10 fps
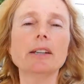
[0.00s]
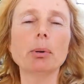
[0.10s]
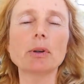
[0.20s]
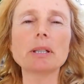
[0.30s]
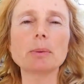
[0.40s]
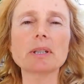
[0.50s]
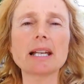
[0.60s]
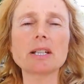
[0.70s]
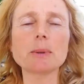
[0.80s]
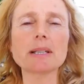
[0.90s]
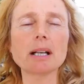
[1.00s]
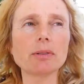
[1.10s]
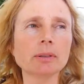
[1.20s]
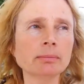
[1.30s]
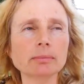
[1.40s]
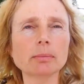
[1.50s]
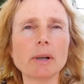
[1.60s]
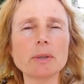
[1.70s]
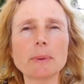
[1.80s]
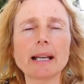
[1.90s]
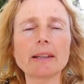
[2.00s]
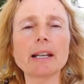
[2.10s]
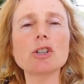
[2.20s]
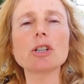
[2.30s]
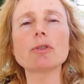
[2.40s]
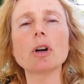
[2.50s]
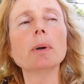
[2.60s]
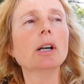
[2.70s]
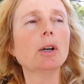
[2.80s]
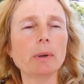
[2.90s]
the body will say to itself, where do we get the energy from?